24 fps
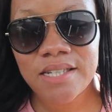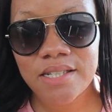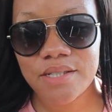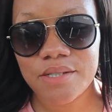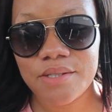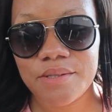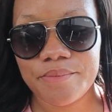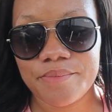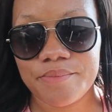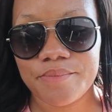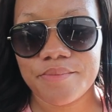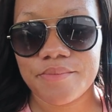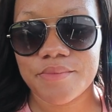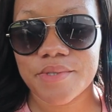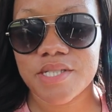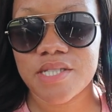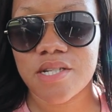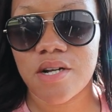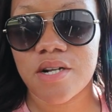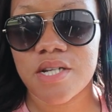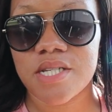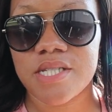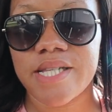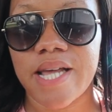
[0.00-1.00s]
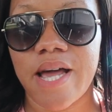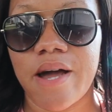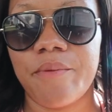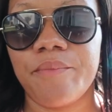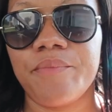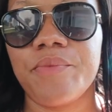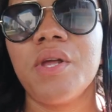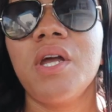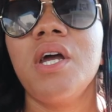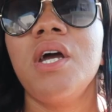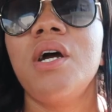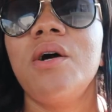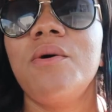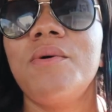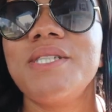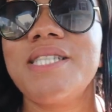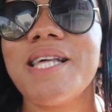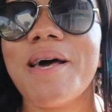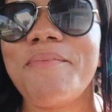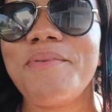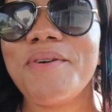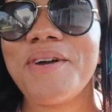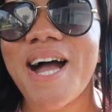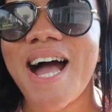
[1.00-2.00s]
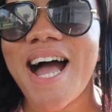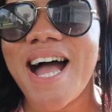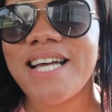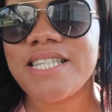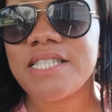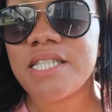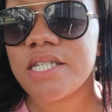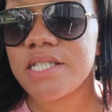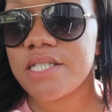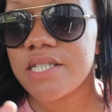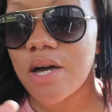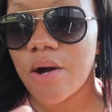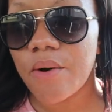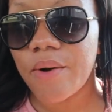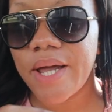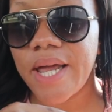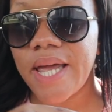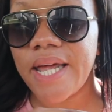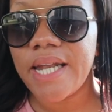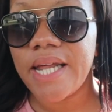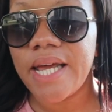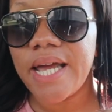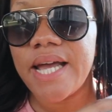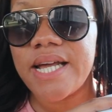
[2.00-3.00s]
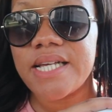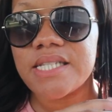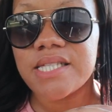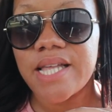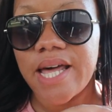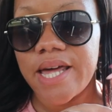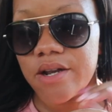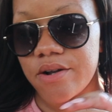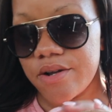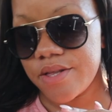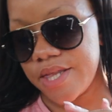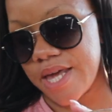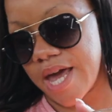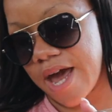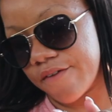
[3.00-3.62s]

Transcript: Oh, let's turn this down. What's up, you guys? So it is later in the